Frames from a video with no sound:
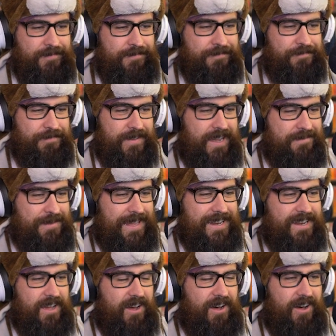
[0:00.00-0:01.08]
Hmm, I'm
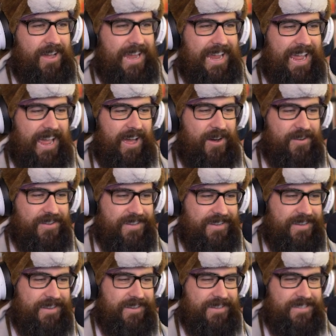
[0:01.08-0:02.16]
letting it all hang out.
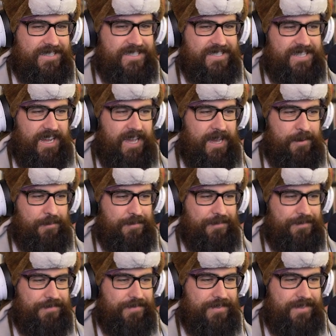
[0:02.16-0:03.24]
Wait. Stop.
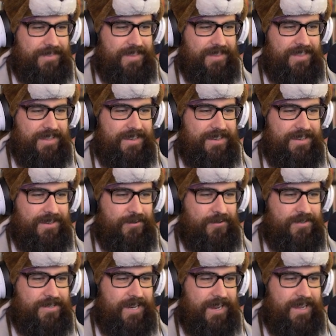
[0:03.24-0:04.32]
Th then what?
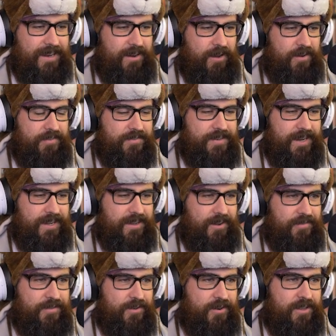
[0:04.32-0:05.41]
you take it off. Take
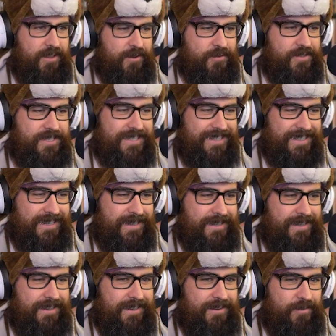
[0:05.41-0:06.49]
off your clothes. Huh?
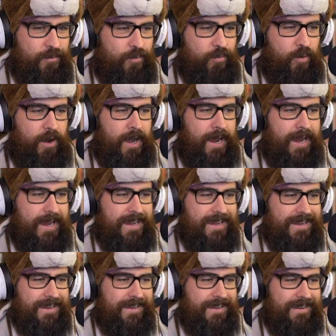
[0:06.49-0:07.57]
Why?
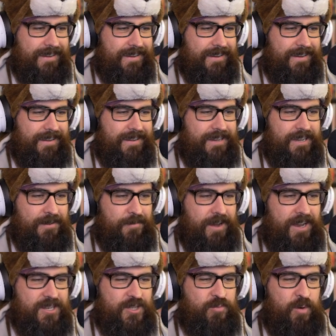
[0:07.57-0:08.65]
Ah! Come
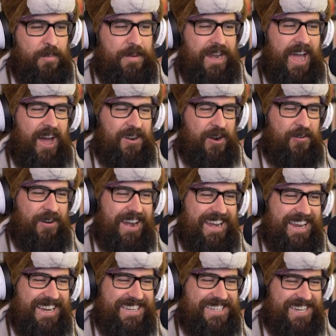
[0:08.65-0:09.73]
on, just whip it out already.